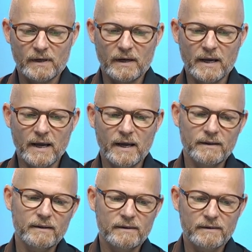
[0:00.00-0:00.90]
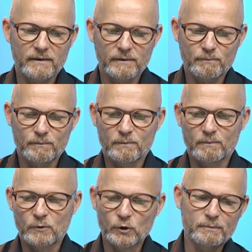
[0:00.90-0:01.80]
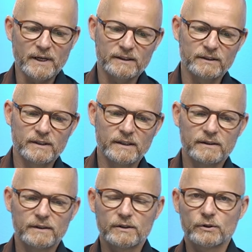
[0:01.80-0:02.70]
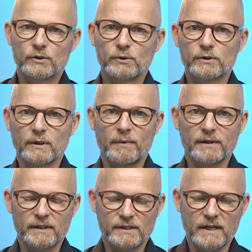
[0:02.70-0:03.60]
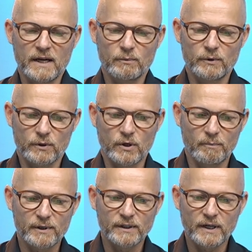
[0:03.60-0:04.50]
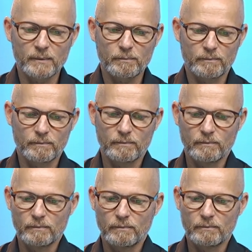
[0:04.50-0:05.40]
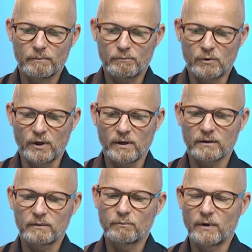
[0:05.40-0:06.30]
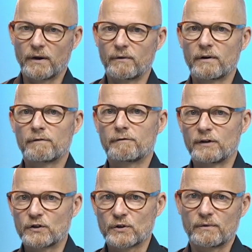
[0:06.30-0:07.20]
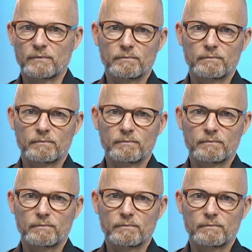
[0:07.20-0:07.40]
And the good practice here is to choose something that starts with your company name, product, area, feature.